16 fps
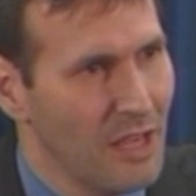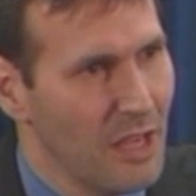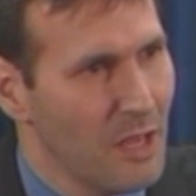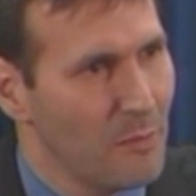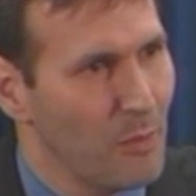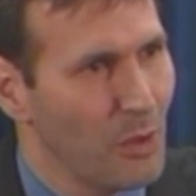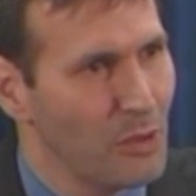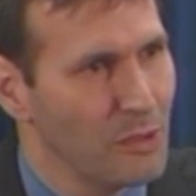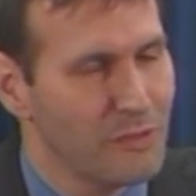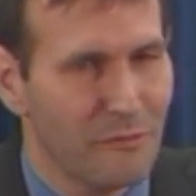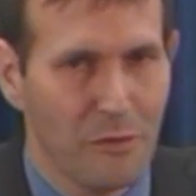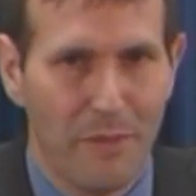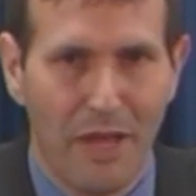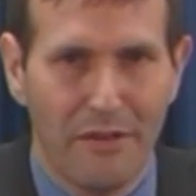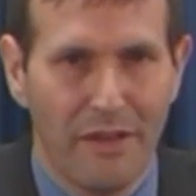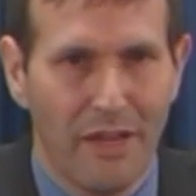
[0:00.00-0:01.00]
burns for
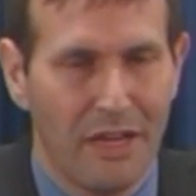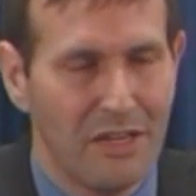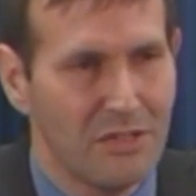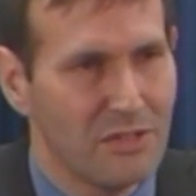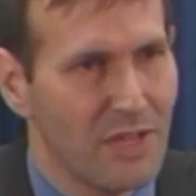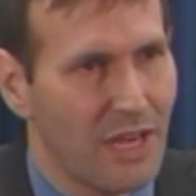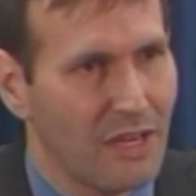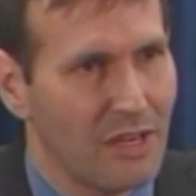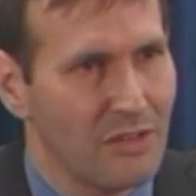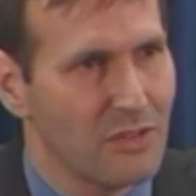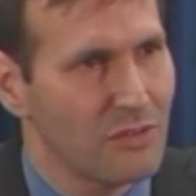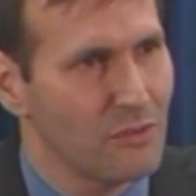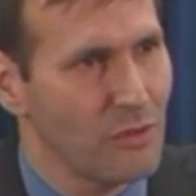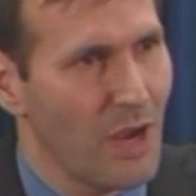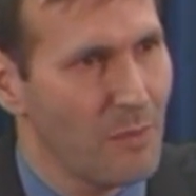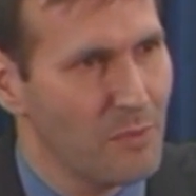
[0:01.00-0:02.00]
about 90 seconds,
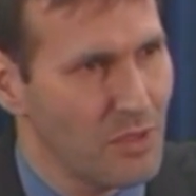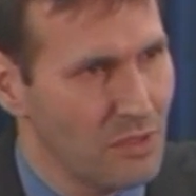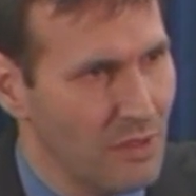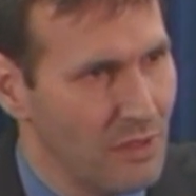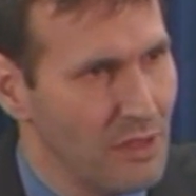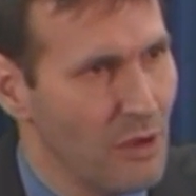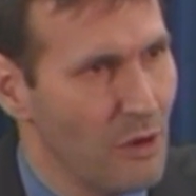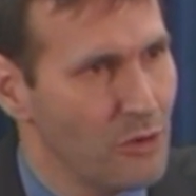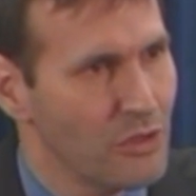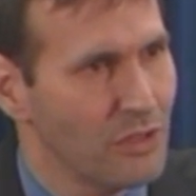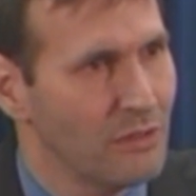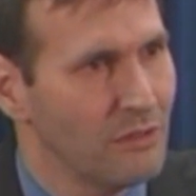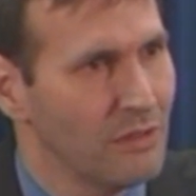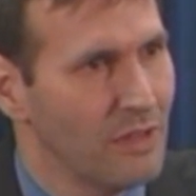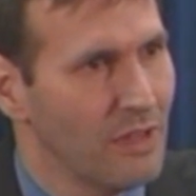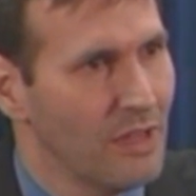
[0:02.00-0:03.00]
drops into the
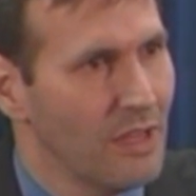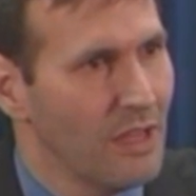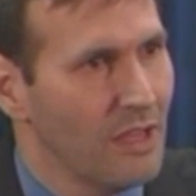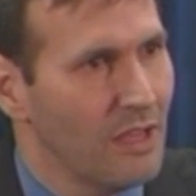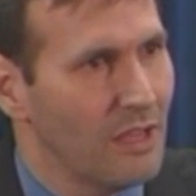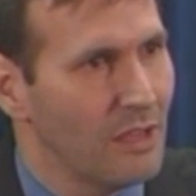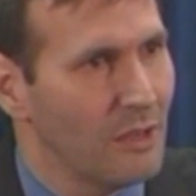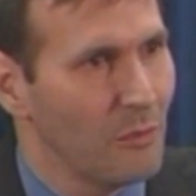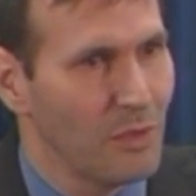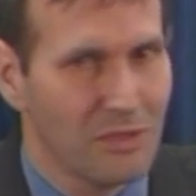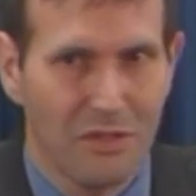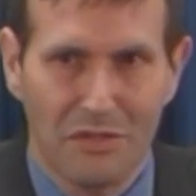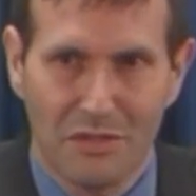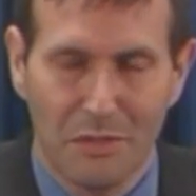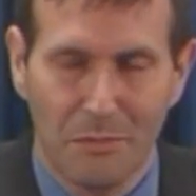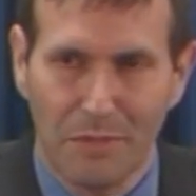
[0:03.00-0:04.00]
ocean once
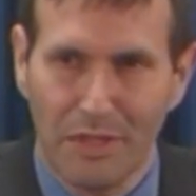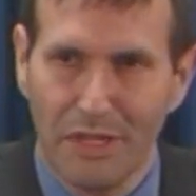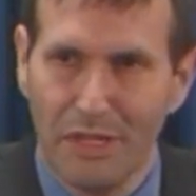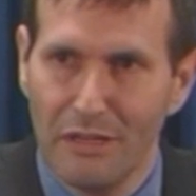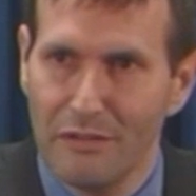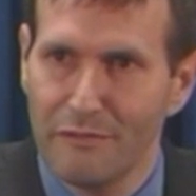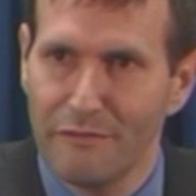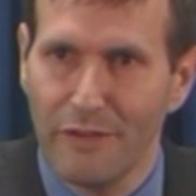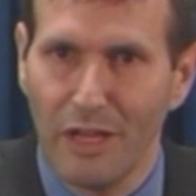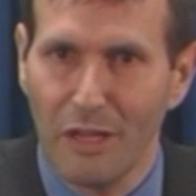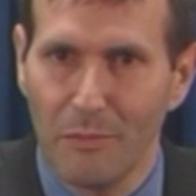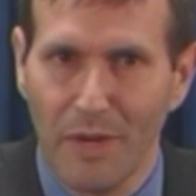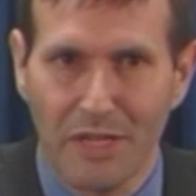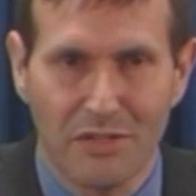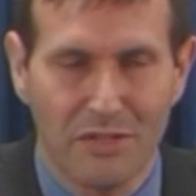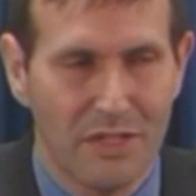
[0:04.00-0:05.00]
it's depleted, followed
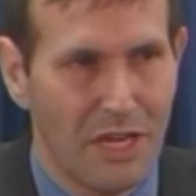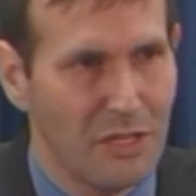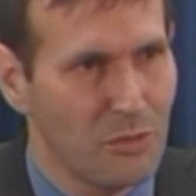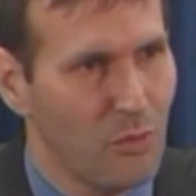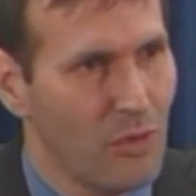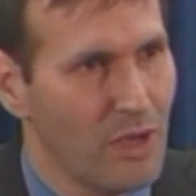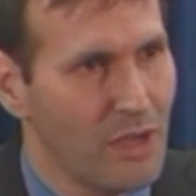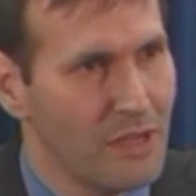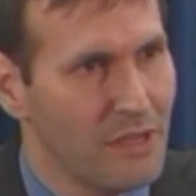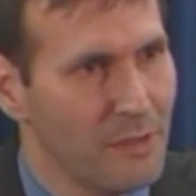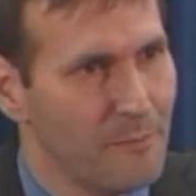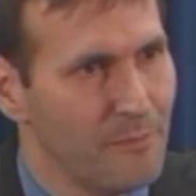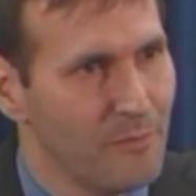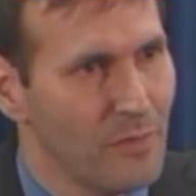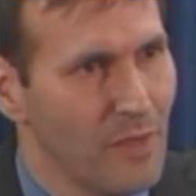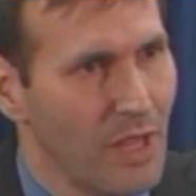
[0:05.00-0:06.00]
by stage 1.
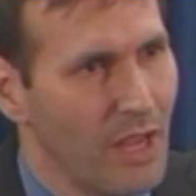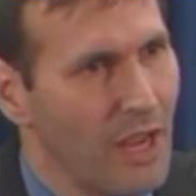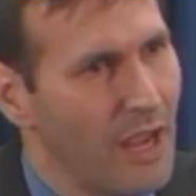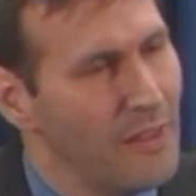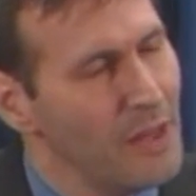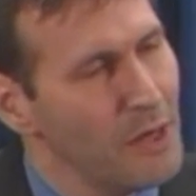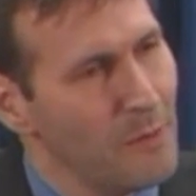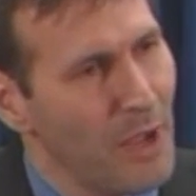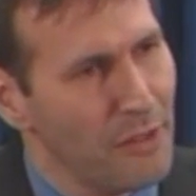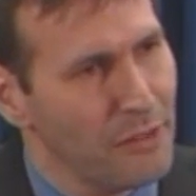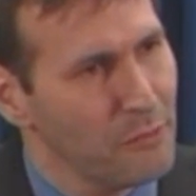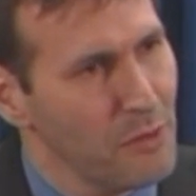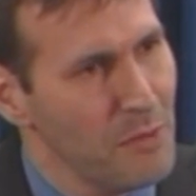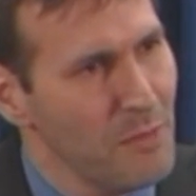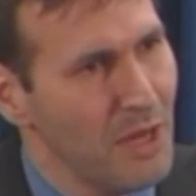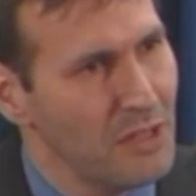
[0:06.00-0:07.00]
And then about
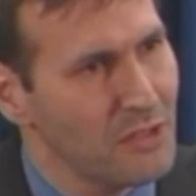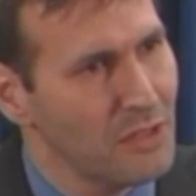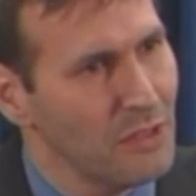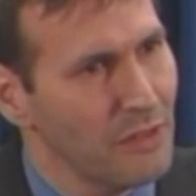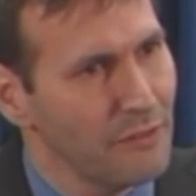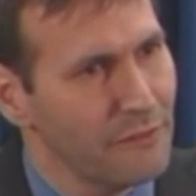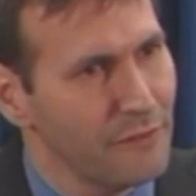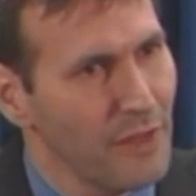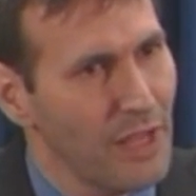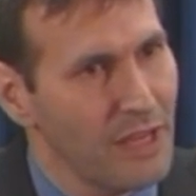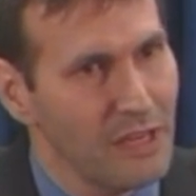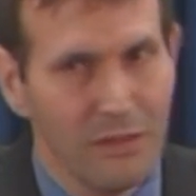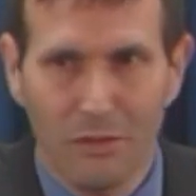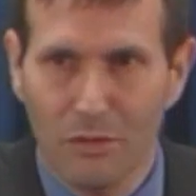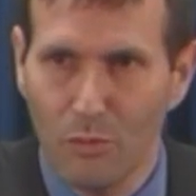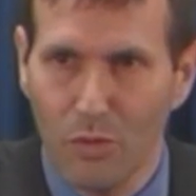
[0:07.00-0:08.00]
3 minutes into the flight,
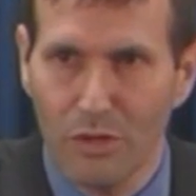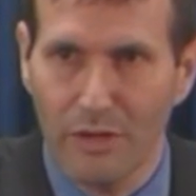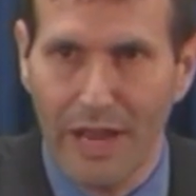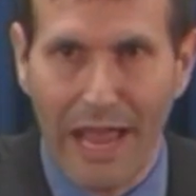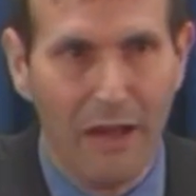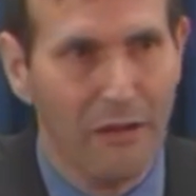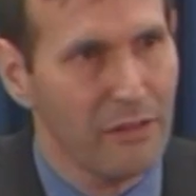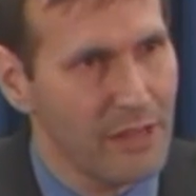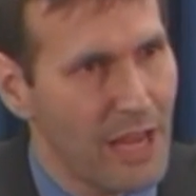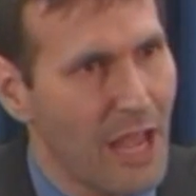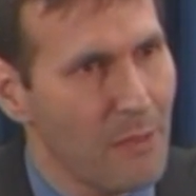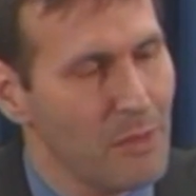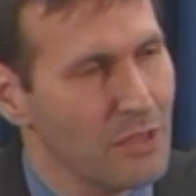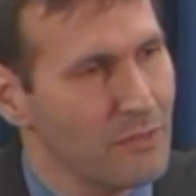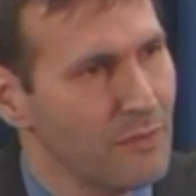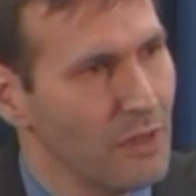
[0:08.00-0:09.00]
we're out of the
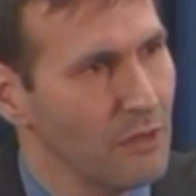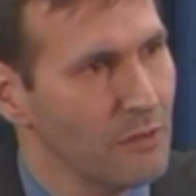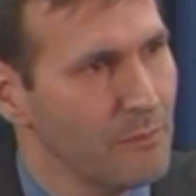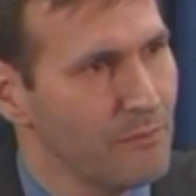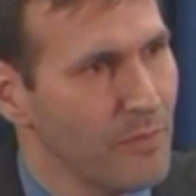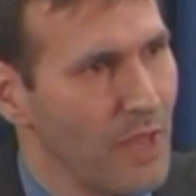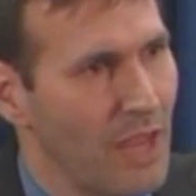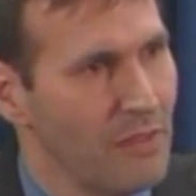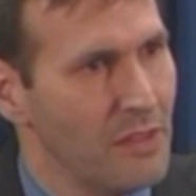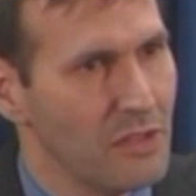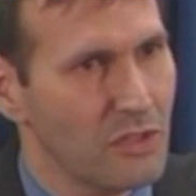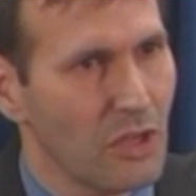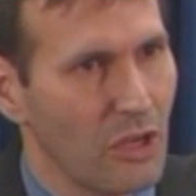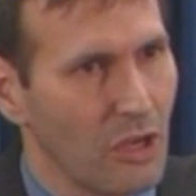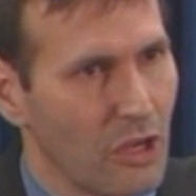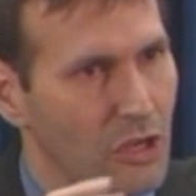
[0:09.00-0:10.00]
atmosphere. And this
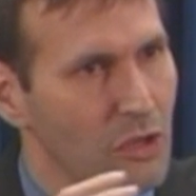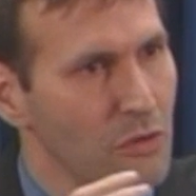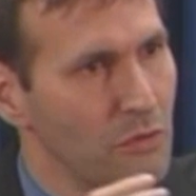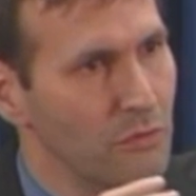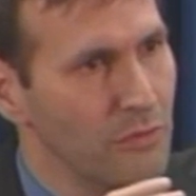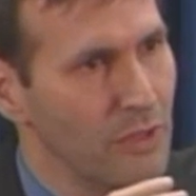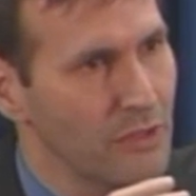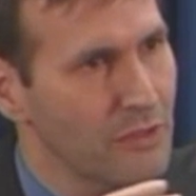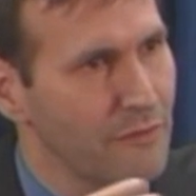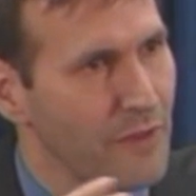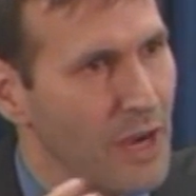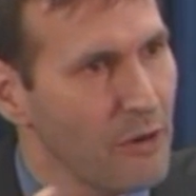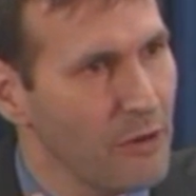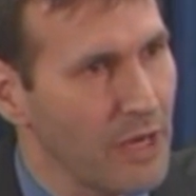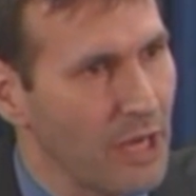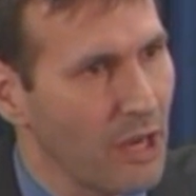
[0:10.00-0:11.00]
cocoon, this
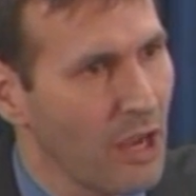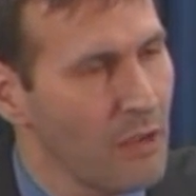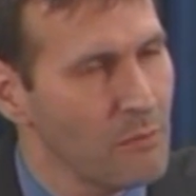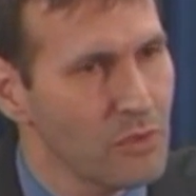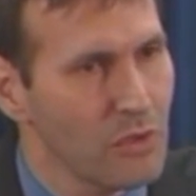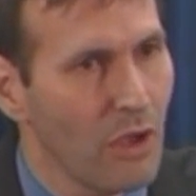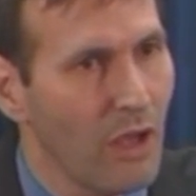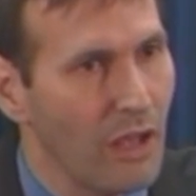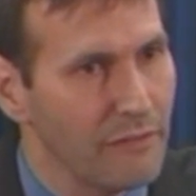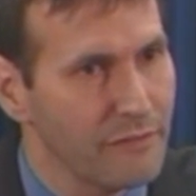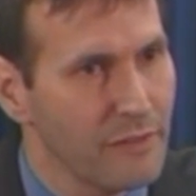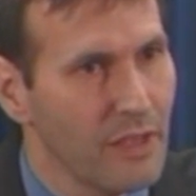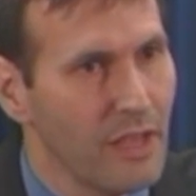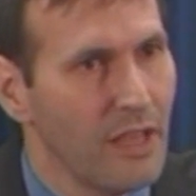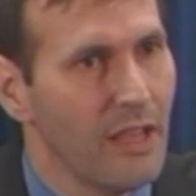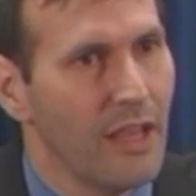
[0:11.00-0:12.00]
fairing, comes off
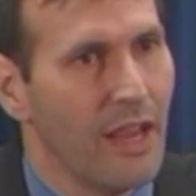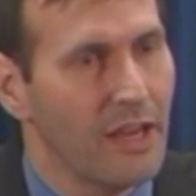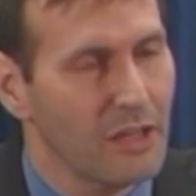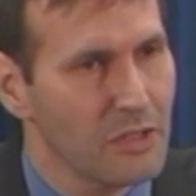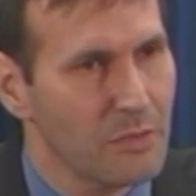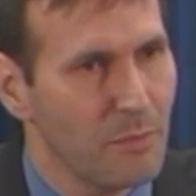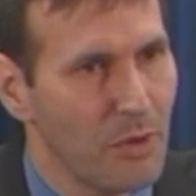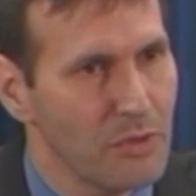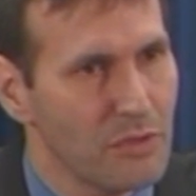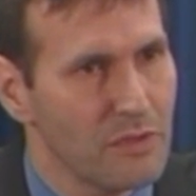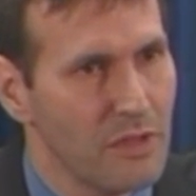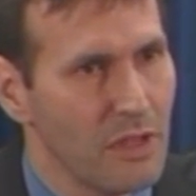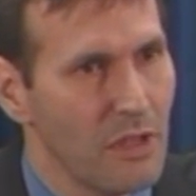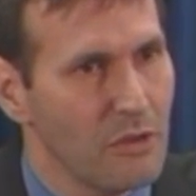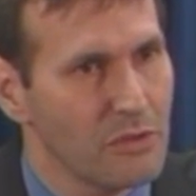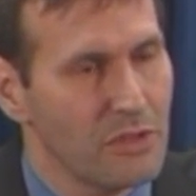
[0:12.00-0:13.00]
and exposes
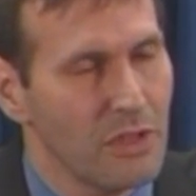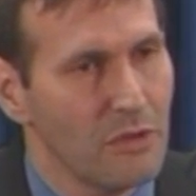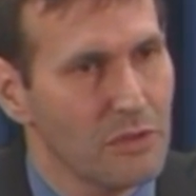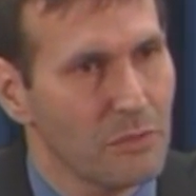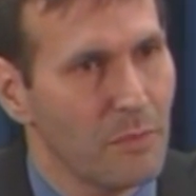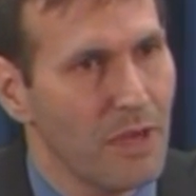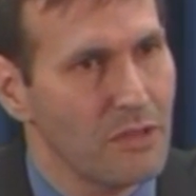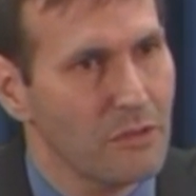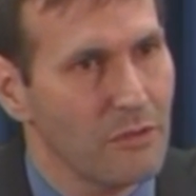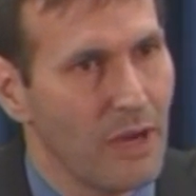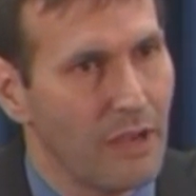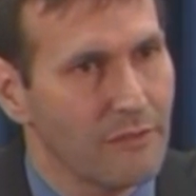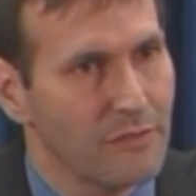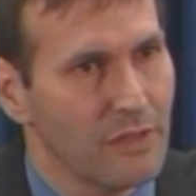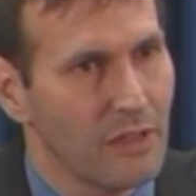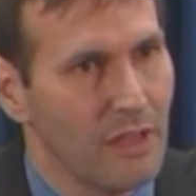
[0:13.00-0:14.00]
the OCO
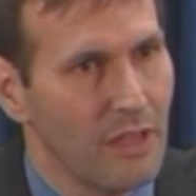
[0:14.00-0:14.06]
spacecraft.